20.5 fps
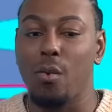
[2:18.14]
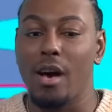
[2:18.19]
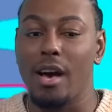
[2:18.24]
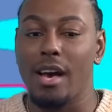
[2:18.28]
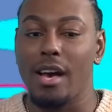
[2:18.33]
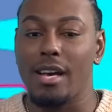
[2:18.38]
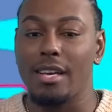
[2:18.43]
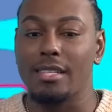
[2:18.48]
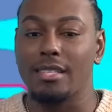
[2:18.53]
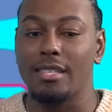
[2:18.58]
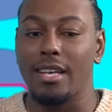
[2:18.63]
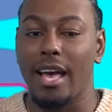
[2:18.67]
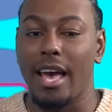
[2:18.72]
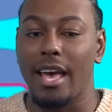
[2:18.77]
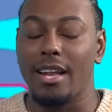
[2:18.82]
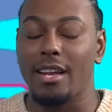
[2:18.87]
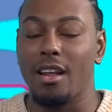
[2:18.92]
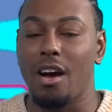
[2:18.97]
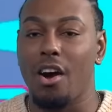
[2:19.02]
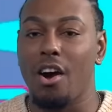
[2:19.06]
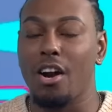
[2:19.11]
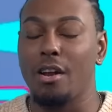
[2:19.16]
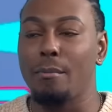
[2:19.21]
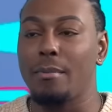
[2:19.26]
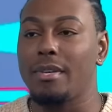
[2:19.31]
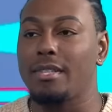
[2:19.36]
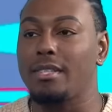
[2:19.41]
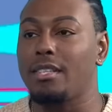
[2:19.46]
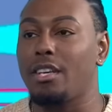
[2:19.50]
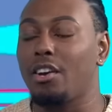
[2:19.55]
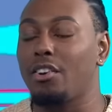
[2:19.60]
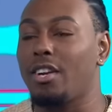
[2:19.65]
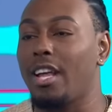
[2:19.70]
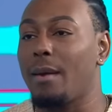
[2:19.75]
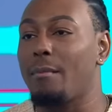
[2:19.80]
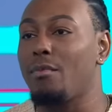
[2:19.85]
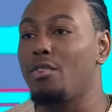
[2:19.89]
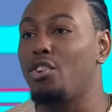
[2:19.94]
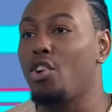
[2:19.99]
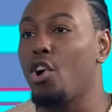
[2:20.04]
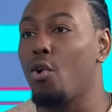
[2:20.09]
was an R and B singer
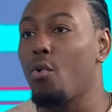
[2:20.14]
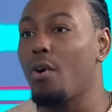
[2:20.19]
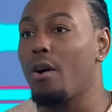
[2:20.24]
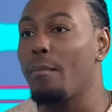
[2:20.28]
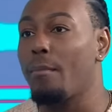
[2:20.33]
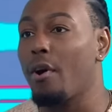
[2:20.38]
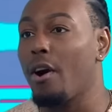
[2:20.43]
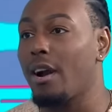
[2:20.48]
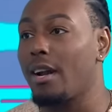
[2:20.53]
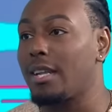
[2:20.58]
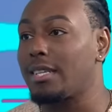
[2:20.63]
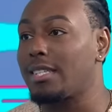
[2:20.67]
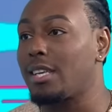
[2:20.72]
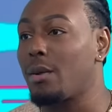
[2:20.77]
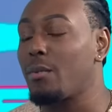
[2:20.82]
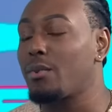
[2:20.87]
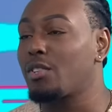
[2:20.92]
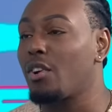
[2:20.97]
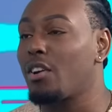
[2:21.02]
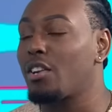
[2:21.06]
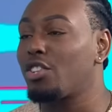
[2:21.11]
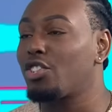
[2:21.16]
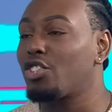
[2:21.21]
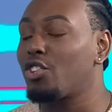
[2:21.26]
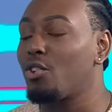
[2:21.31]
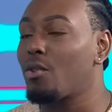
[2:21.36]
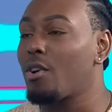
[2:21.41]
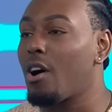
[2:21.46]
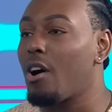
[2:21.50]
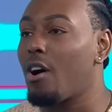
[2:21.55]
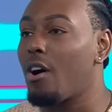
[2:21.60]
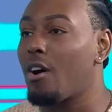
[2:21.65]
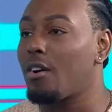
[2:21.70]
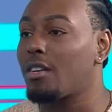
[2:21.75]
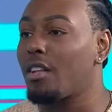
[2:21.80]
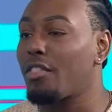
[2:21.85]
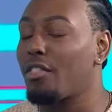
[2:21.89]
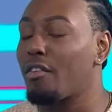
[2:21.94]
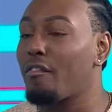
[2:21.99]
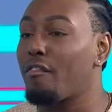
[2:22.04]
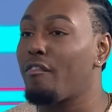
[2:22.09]
named Noah Barless. He was on a show called
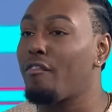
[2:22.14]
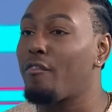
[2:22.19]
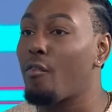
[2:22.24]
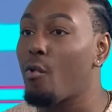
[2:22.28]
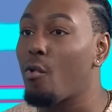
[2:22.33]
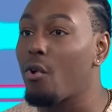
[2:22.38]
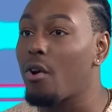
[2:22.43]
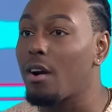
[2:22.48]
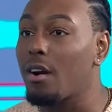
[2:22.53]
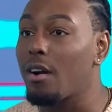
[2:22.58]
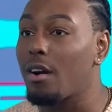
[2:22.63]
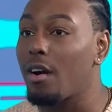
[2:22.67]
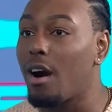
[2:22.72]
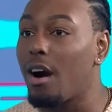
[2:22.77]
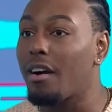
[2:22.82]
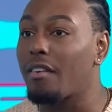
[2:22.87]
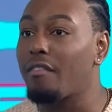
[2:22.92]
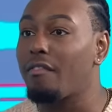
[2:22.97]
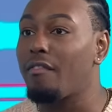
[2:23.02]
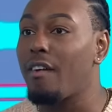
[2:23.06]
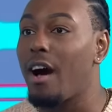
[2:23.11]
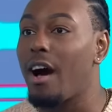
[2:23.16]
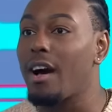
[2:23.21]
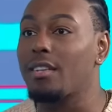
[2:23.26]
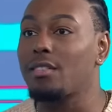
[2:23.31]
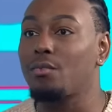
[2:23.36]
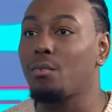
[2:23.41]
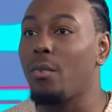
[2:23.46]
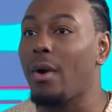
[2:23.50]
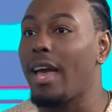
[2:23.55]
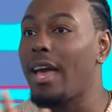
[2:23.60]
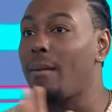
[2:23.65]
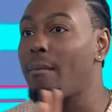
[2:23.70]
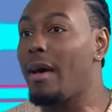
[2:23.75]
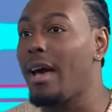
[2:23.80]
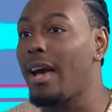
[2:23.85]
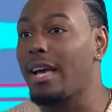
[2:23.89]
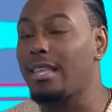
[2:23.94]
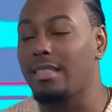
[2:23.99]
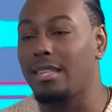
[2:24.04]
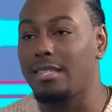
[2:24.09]
The Four on Fox way
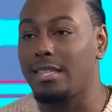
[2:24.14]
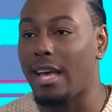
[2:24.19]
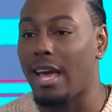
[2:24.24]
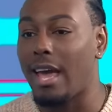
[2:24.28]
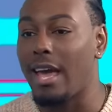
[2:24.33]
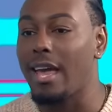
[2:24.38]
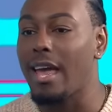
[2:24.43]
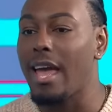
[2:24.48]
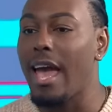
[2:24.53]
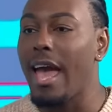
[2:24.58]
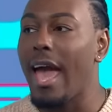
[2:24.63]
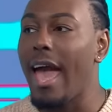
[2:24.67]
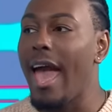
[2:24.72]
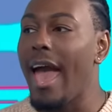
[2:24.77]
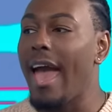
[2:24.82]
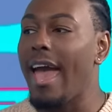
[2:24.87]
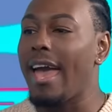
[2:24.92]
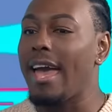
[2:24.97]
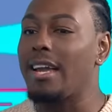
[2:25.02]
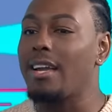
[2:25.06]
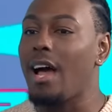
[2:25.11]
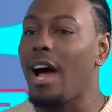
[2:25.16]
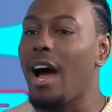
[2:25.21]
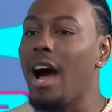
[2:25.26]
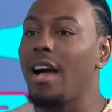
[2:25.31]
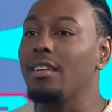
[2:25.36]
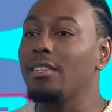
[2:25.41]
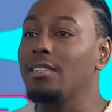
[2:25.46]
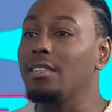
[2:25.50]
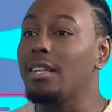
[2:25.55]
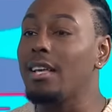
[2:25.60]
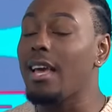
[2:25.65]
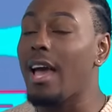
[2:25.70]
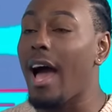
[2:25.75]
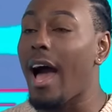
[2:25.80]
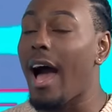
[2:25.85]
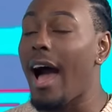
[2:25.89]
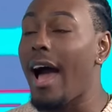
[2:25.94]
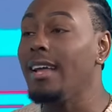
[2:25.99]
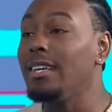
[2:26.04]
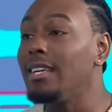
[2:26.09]
back in the day. And honestly,
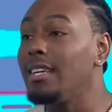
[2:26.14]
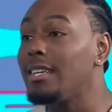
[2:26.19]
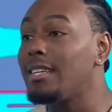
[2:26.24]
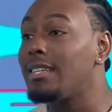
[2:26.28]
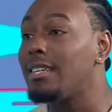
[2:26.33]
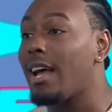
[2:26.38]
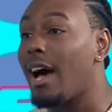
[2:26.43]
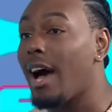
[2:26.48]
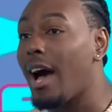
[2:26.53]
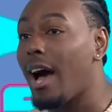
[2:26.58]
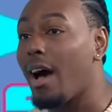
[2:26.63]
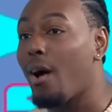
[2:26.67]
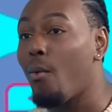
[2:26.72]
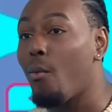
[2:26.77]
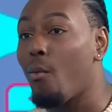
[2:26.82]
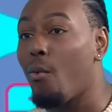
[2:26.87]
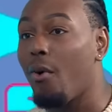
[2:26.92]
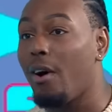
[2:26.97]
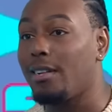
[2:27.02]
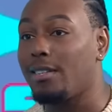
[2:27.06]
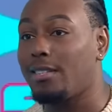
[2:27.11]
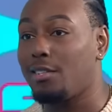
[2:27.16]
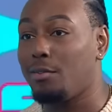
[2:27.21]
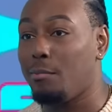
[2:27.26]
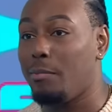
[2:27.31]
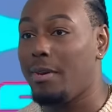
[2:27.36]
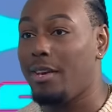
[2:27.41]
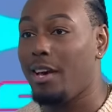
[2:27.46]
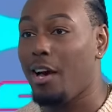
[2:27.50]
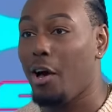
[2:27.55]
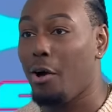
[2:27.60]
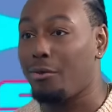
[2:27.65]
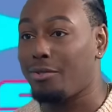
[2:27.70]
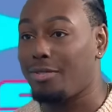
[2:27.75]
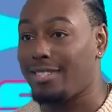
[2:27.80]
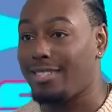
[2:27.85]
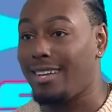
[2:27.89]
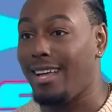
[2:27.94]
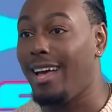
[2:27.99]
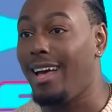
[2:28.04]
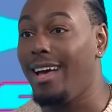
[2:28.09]
I did not want to be a
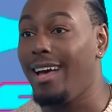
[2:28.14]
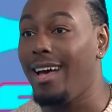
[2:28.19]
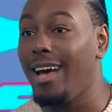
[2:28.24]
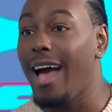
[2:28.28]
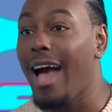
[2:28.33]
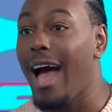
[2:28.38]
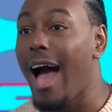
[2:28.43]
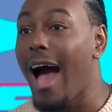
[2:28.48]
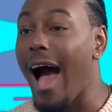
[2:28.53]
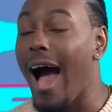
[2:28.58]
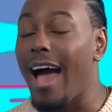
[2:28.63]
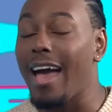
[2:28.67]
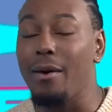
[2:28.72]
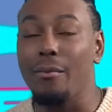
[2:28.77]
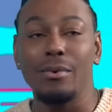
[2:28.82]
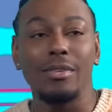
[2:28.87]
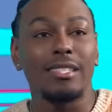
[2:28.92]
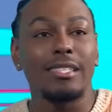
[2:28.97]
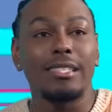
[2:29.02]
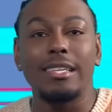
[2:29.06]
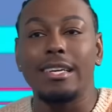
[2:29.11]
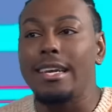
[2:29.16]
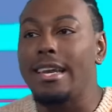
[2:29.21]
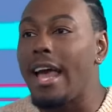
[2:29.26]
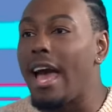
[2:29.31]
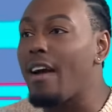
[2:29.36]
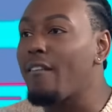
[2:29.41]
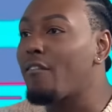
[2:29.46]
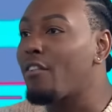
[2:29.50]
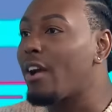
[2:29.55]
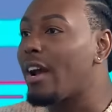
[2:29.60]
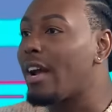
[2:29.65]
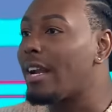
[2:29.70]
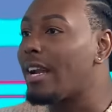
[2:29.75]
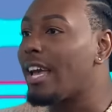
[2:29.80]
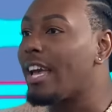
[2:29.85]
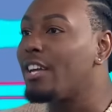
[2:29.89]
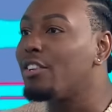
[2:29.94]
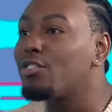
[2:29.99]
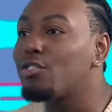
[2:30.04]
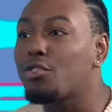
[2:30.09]
host. I was never an
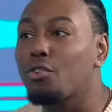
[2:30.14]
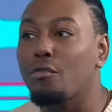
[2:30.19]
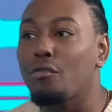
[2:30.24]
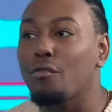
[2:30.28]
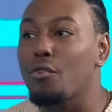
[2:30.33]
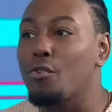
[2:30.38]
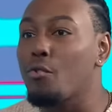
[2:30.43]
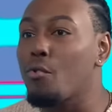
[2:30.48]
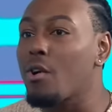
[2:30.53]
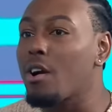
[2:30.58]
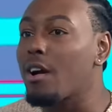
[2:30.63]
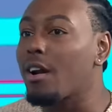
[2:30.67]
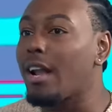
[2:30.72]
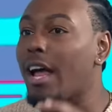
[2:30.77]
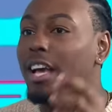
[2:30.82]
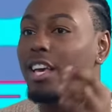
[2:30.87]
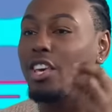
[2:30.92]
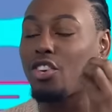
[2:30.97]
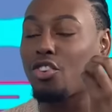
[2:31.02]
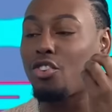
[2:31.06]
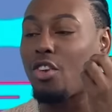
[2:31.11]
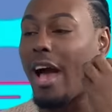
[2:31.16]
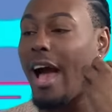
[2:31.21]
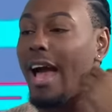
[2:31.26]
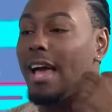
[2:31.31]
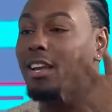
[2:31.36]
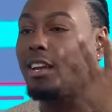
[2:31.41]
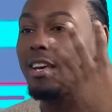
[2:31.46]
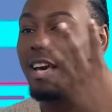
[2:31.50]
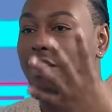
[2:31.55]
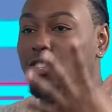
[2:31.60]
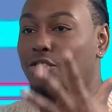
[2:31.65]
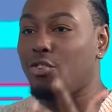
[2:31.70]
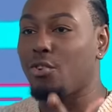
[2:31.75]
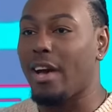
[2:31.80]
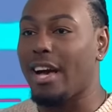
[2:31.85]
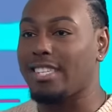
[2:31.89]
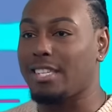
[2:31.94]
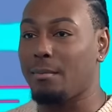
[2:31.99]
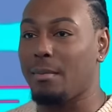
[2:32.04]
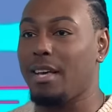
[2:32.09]
interviewer. Like, I look at you
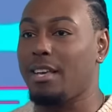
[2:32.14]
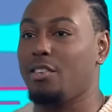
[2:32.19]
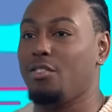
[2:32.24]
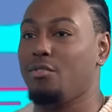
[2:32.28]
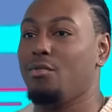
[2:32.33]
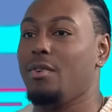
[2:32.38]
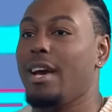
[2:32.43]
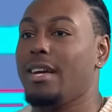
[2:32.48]
guys, I'm like, you